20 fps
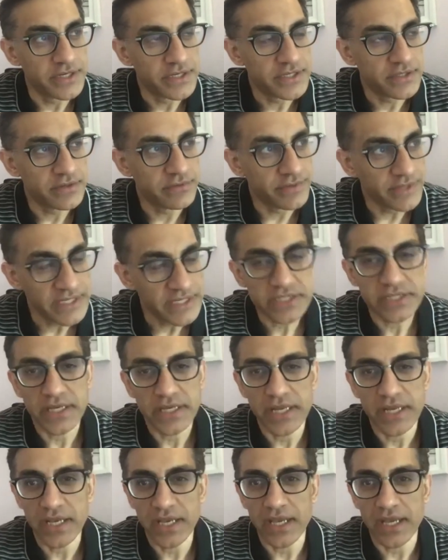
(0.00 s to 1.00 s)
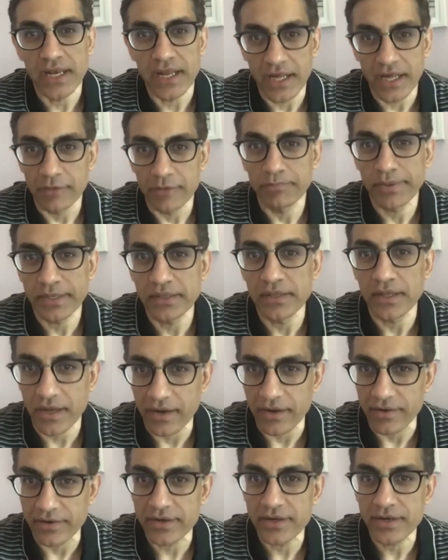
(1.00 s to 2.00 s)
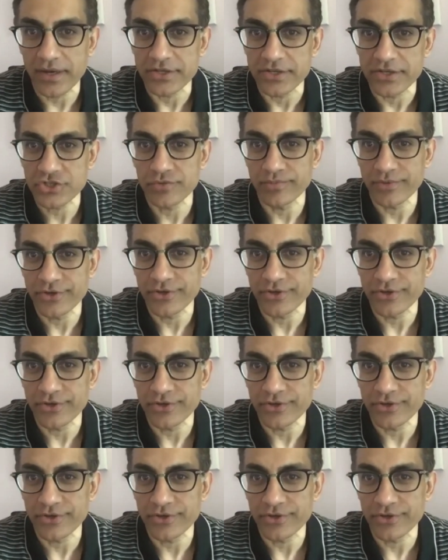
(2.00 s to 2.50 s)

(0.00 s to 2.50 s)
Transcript: retaining and helping the current customers